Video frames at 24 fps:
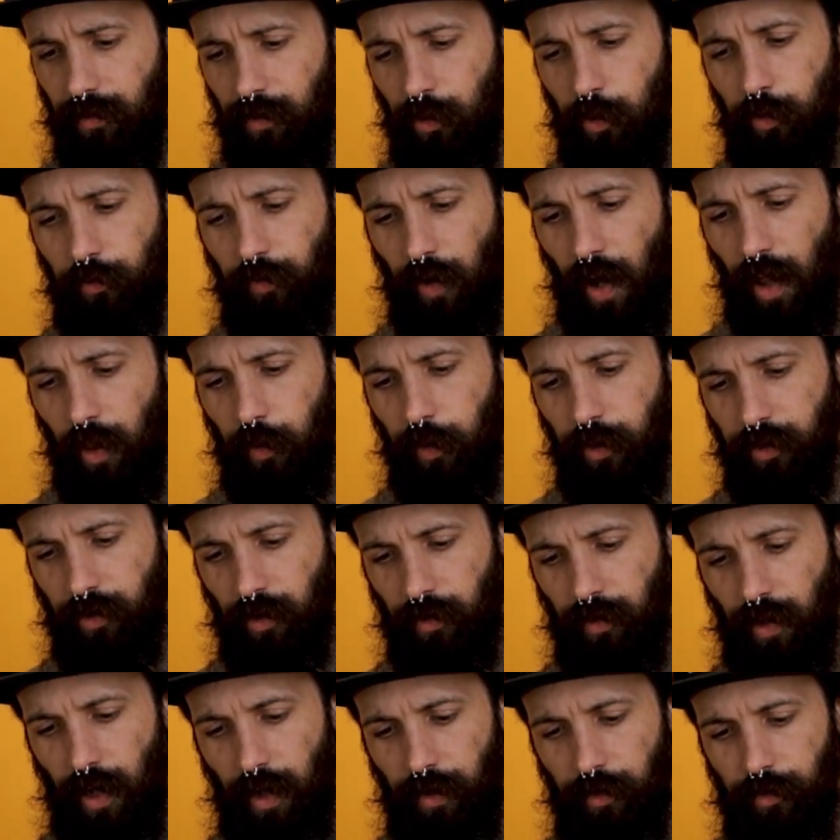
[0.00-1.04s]
who follow us
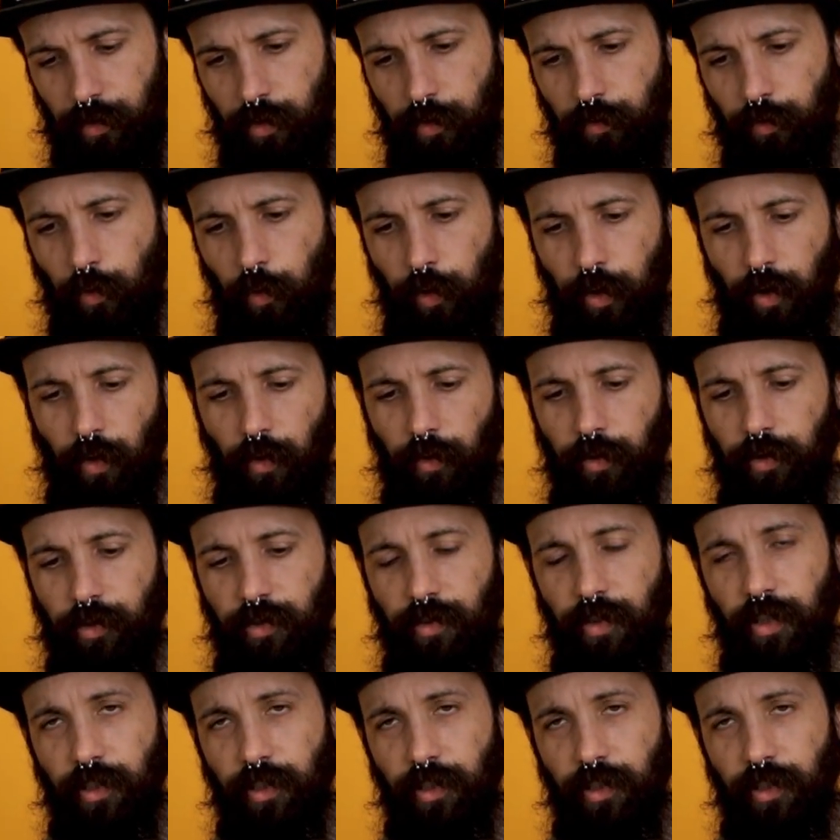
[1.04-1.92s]
online are 240 owners.